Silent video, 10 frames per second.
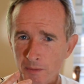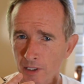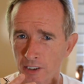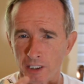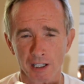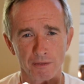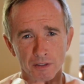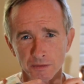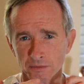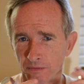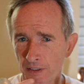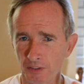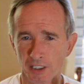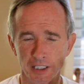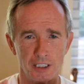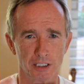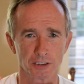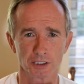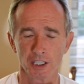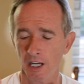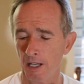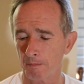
and military for 15 years.